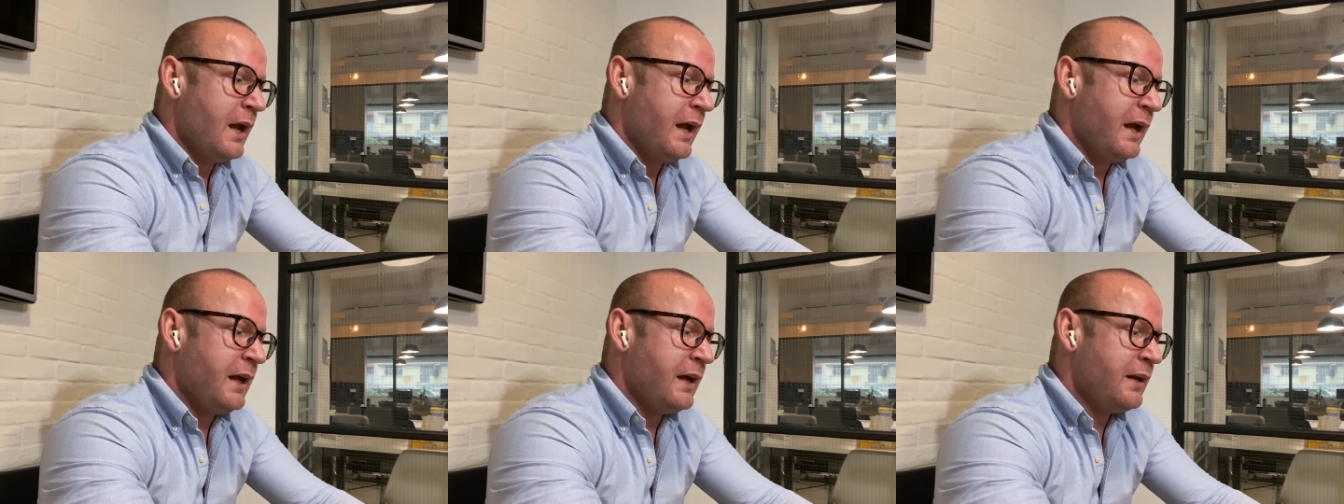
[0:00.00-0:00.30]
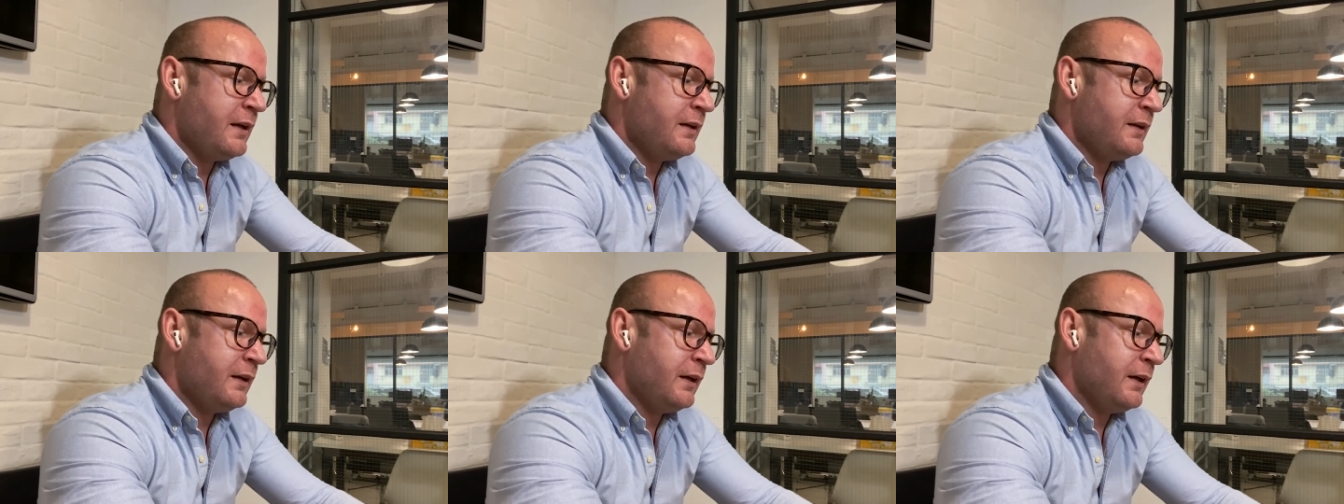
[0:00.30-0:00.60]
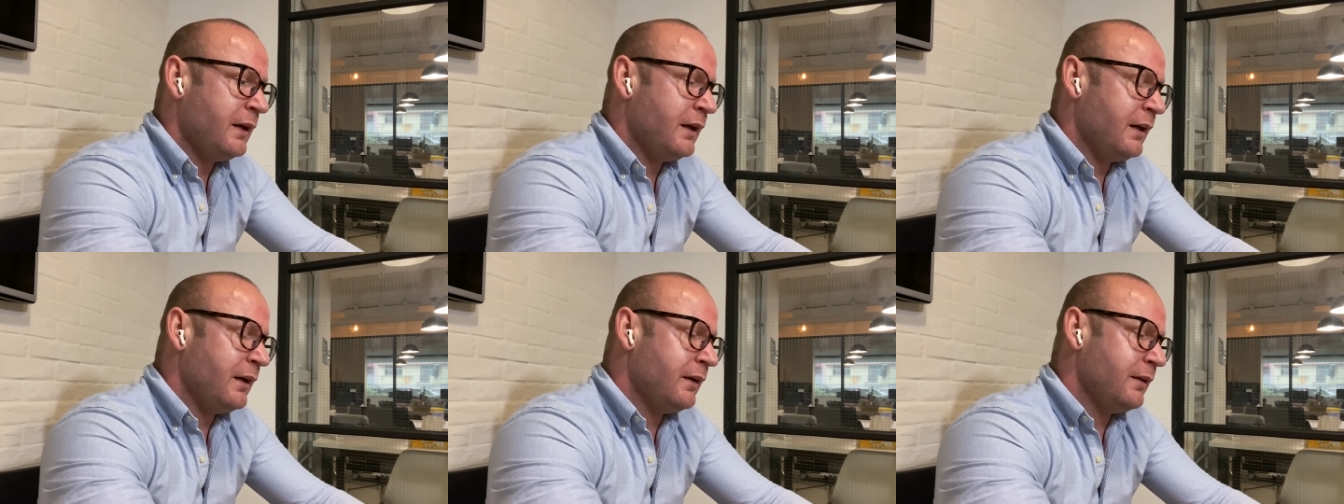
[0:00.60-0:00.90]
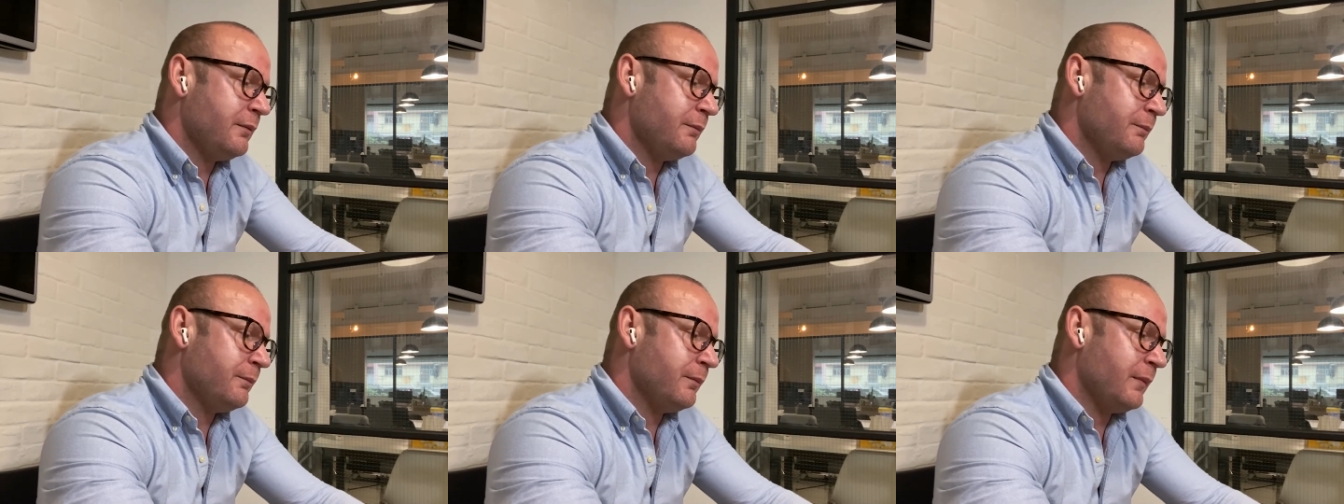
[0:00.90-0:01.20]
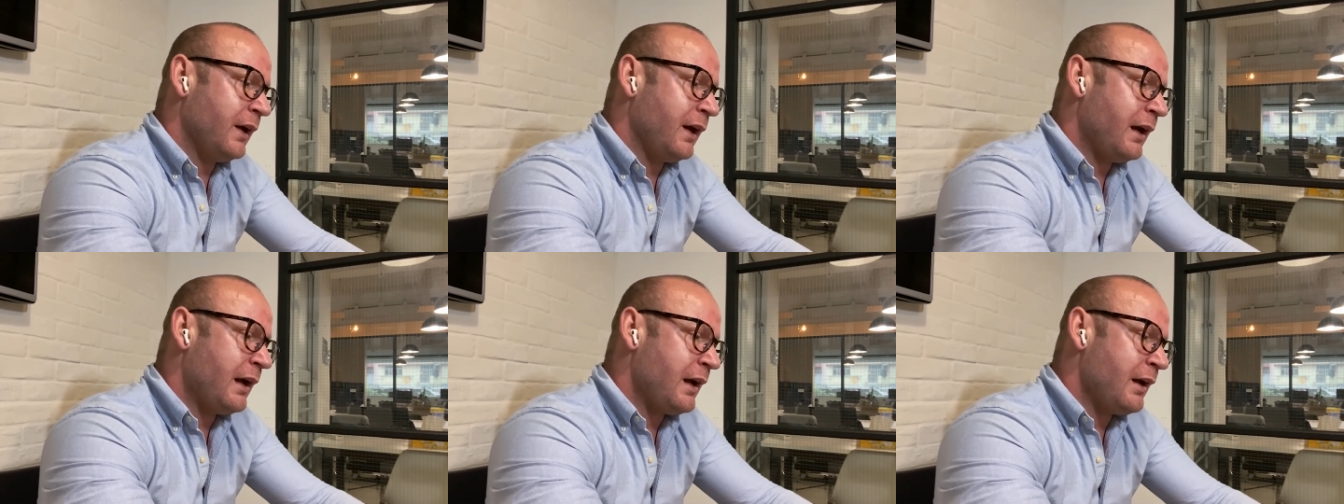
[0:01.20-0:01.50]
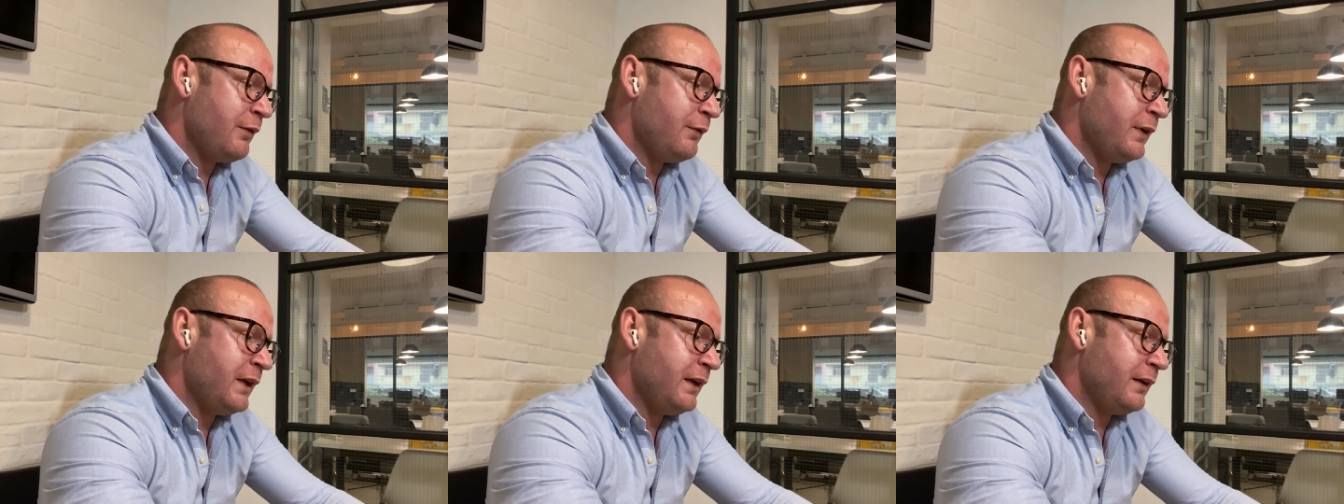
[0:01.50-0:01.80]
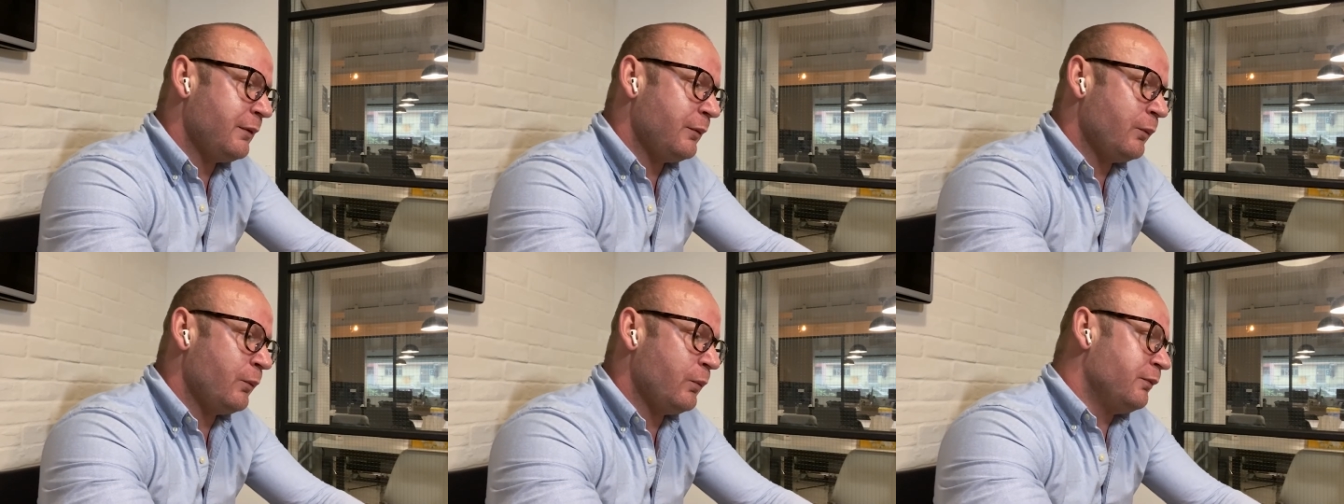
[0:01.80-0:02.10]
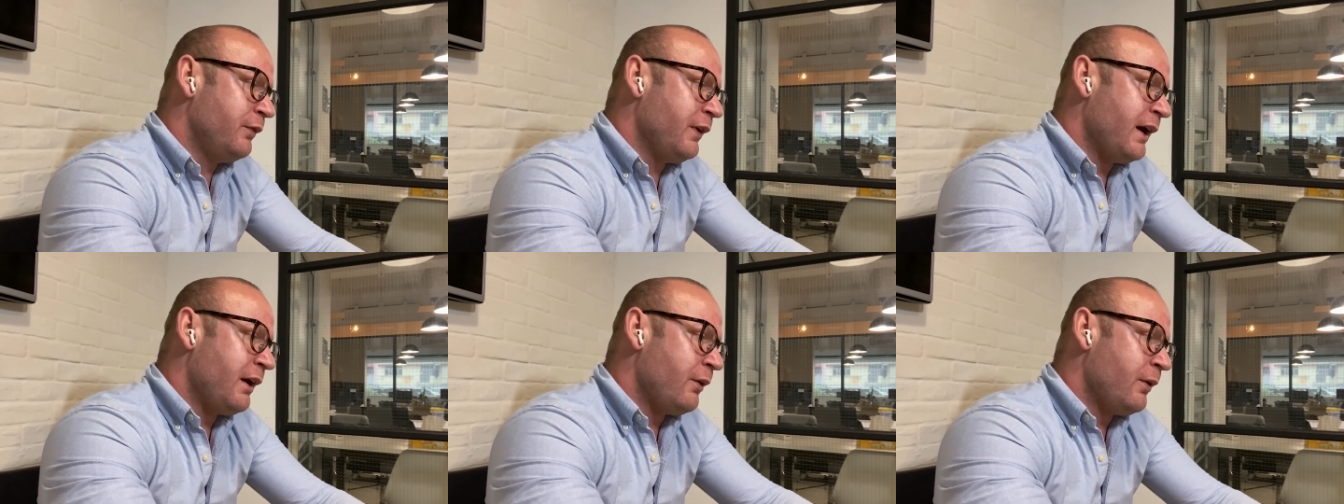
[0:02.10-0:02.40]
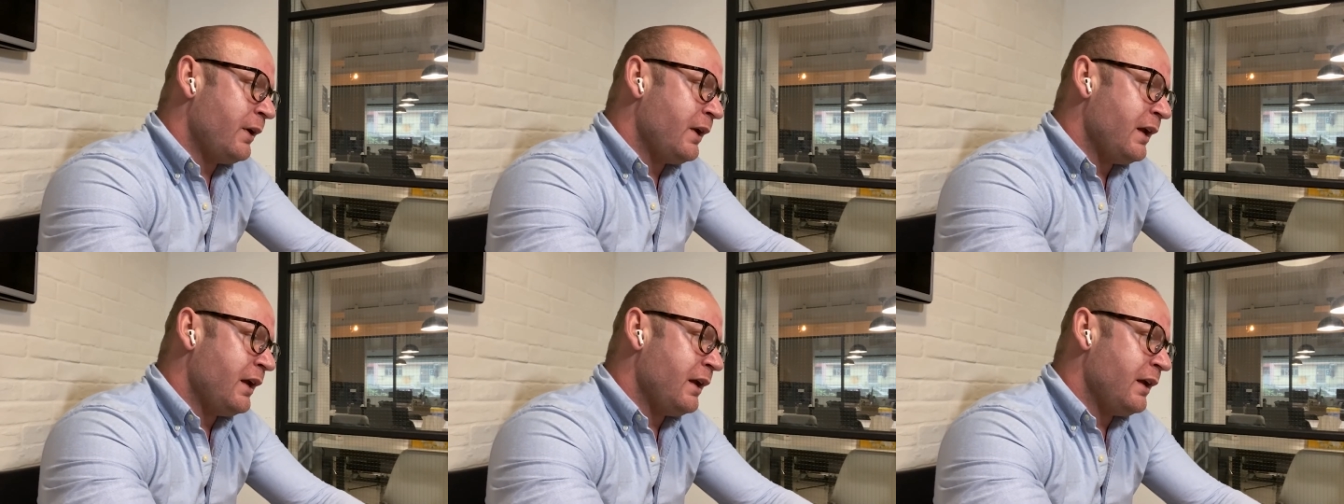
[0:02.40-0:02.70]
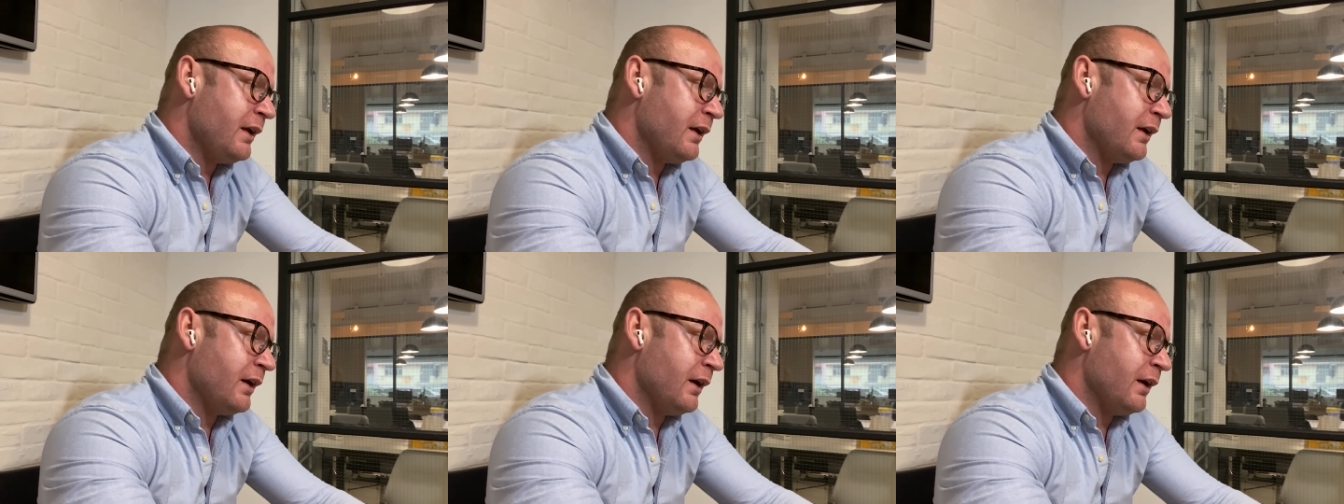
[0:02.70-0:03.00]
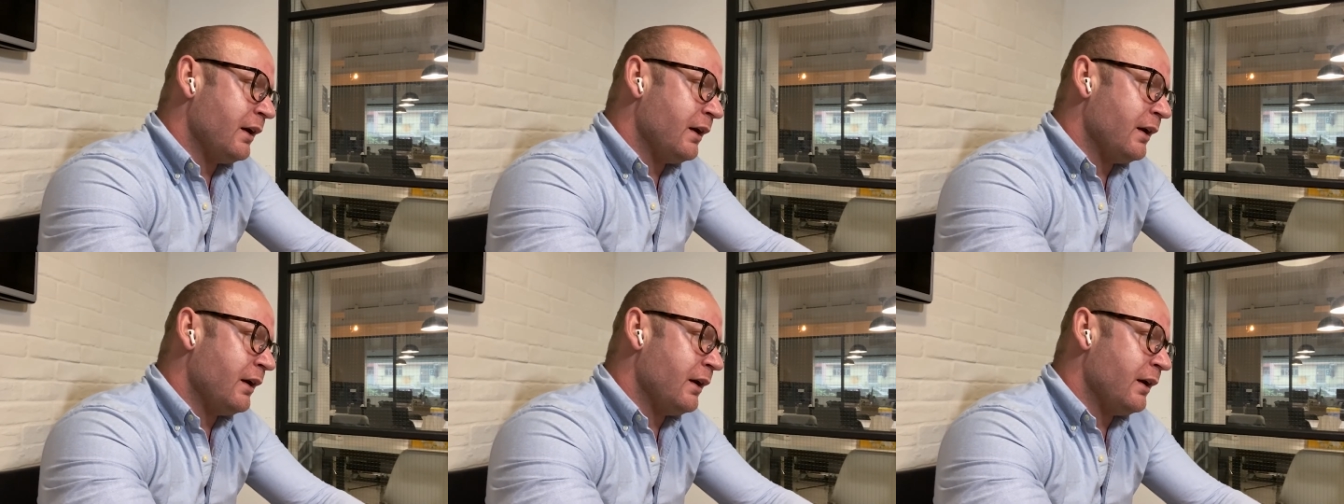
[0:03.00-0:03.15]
And I think very